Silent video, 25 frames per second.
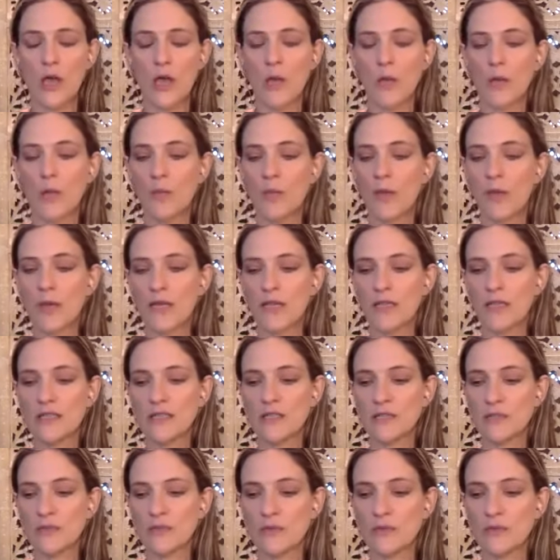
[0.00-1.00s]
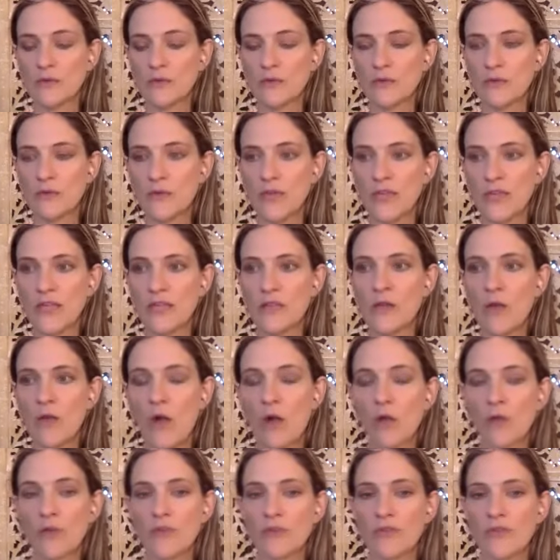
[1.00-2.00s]
But in
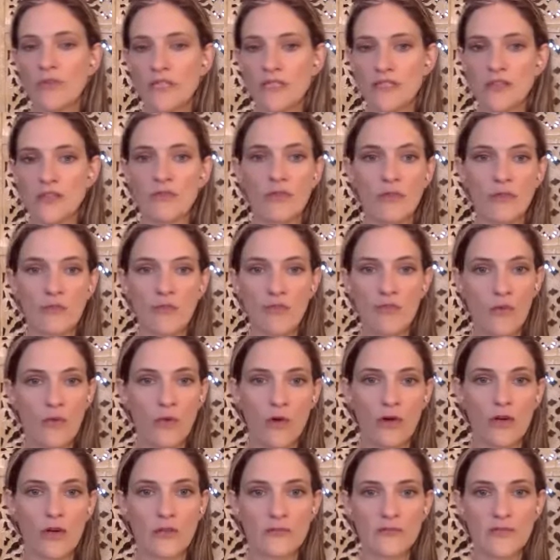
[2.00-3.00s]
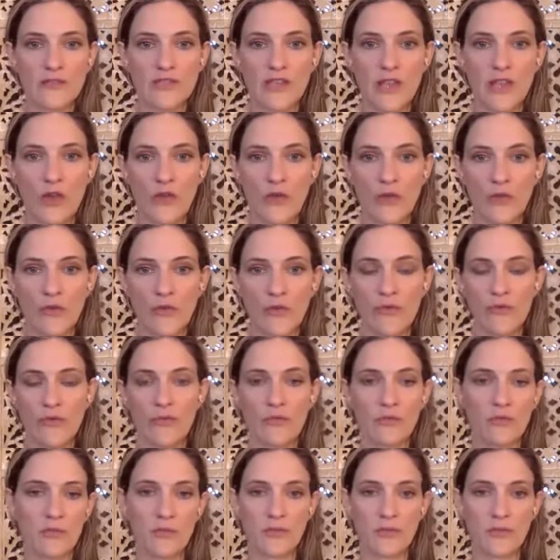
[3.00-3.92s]
all of these different forms of